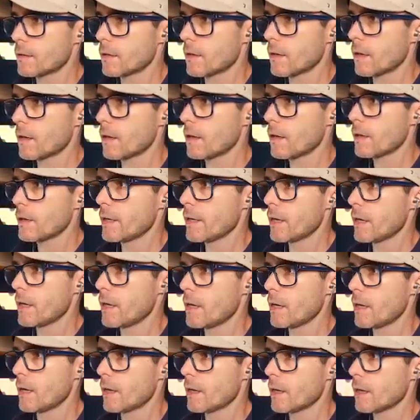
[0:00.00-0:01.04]
Oh, yeah,
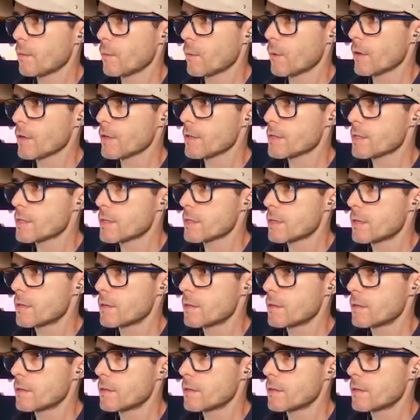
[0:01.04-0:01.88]
yeah, yeah that works.